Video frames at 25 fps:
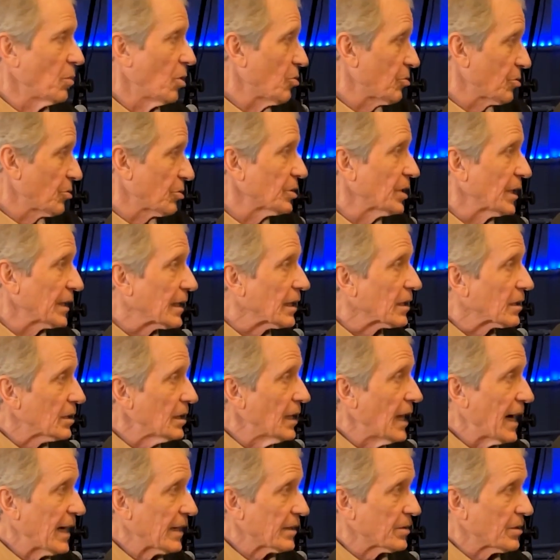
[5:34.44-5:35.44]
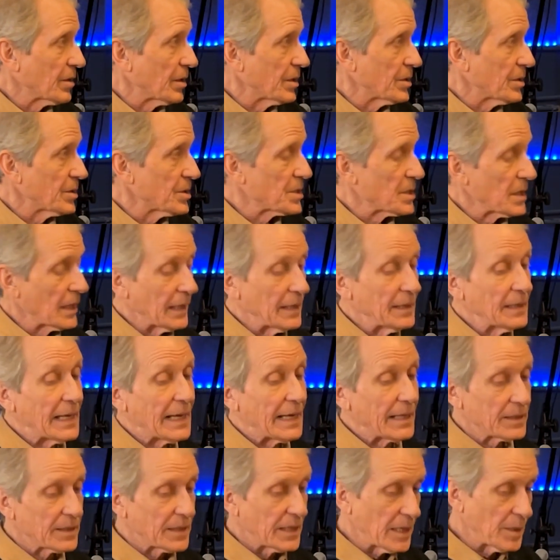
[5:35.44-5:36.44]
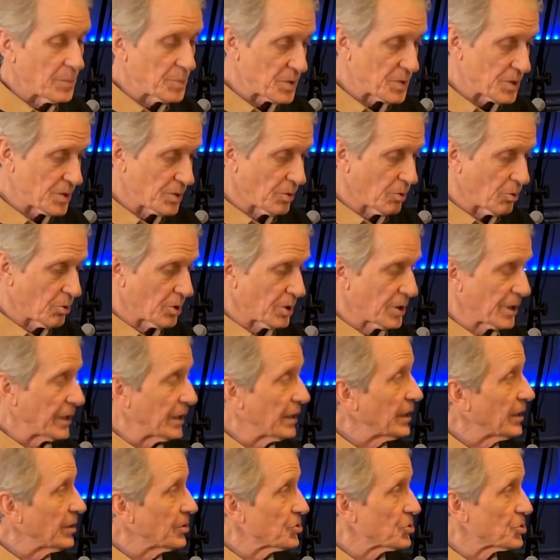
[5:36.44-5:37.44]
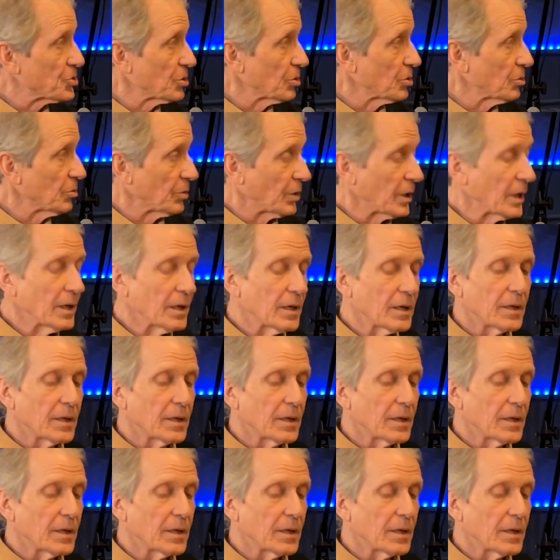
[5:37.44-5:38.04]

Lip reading: motor like a clock does, and that keeps the organ in tune.